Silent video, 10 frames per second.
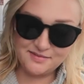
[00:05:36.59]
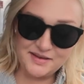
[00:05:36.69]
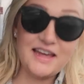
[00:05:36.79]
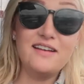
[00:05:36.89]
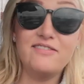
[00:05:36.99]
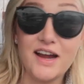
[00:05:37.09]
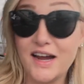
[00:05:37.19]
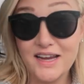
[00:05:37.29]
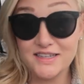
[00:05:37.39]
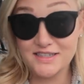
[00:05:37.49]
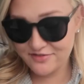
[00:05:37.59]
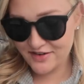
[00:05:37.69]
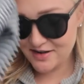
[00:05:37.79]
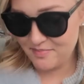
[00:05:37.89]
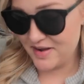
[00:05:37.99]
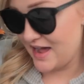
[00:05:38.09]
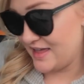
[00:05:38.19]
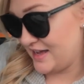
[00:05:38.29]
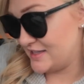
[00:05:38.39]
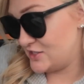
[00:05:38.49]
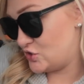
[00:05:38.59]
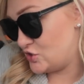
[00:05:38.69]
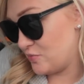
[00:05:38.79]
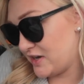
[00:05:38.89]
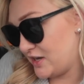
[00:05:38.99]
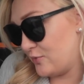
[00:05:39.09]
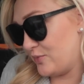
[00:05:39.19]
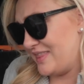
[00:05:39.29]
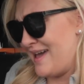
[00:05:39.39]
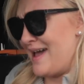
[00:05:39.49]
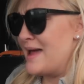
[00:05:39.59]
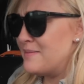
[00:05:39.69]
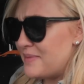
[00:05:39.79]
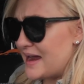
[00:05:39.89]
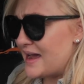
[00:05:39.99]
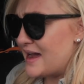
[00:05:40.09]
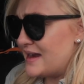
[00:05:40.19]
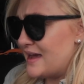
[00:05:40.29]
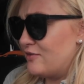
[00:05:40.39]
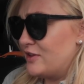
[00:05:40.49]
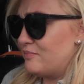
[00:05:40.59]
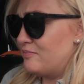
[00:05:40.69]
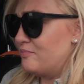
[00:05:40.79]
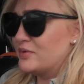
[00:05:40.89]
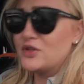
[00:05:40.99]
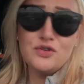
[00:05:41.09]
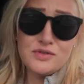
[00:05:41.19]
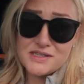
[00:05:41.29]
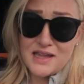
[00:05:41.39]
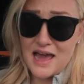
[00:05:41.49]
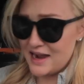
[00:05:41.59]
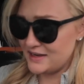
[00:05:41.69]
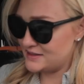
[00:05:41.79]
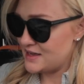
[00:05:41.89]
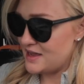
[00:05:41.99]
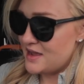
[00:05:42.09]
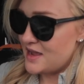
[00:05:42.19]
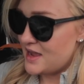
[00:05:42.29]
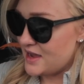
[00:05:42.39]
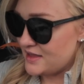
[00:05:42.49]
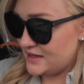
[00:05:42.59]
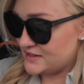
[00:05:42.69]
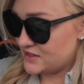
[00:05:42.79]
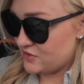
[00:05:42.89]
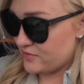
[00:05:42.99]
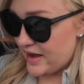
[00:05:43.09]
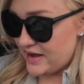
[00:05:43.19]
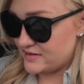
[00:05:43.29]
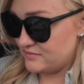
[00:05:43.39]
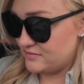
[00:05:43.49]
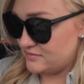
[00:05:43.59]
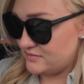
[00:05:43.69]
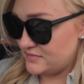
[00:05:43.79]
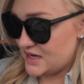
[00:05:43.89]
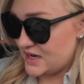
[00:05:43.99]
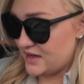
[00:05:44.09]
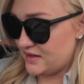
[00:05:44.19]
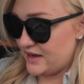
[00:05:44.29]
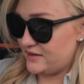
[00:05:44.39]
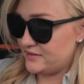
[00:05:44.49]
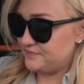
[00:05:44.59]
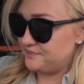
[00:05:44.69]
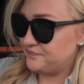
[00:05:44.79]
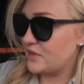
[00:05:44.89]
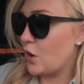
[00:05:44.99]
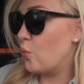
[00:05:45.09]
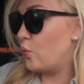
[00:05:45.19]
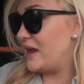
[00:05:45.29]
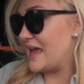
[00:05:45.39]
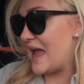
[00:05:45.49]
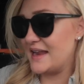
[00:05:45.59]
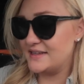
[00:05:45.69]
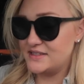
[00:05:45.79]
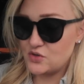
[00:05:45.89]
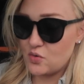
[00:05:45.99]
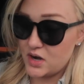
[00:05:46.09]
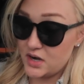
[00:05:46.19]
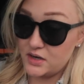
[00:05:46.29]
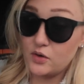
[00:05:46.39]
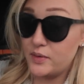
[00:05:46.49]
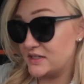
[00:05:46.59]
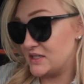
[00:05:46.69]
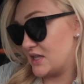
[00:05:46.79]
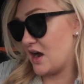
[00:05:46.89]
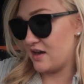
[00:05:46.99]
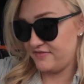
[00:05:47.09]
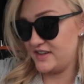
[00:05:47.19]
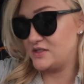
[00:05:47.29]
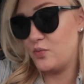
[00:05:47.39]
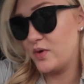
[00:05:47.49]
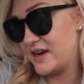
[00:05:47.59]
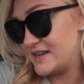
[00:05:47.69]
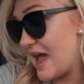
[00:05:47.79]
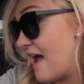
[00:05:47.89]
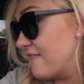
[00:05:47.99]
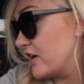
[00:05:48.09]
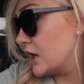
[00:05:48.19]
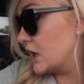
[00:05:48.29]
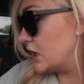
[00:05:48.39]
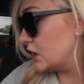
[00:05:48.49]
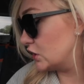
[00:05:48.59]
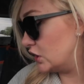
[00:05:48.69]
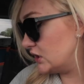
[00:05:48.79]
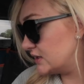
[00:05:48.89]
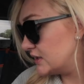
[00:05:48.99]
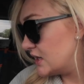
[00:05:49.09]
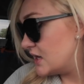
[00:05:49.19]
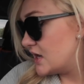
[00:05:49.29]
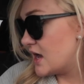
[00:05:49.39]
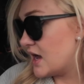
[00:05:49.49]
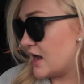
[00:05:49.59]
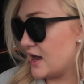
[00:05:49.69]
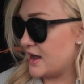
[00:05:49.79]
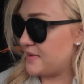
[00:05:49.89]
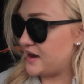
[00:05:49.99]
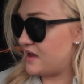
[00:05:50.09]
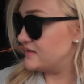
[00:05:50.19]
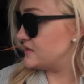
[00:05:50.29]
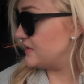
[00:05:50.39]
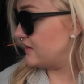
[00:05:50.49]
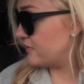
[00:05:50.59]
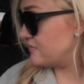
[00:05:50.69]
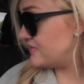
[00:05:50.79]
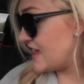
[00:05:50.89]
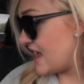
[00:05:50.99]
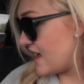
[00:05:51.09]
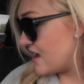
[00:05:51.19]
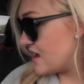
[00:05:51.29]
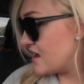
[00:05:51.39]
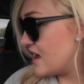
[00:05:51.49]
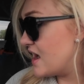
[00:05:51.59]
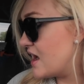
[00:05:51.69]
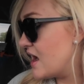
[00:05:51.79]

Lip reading: gonna be like very indifferent, but I think it's super cute with a headband and with blue slacks. I think it's a great kind of like weekend or going to the office, whatever look. I got something from there.